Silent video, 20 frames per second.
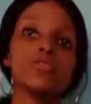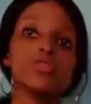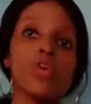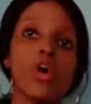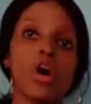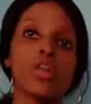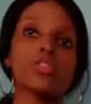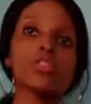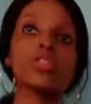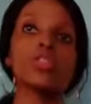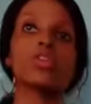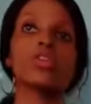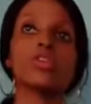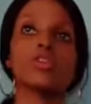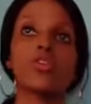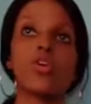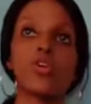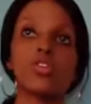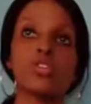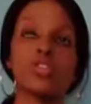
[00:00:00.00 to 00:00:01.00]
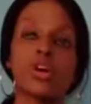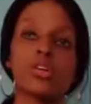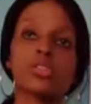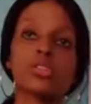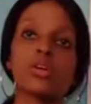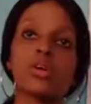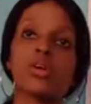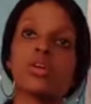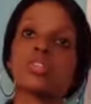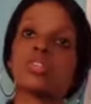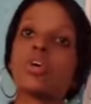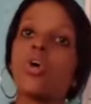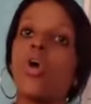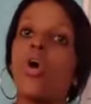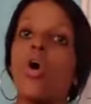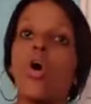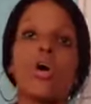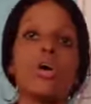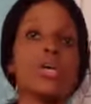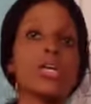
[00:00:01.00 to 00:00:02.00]
non-conductors
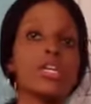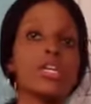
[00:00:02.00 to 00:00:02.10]
or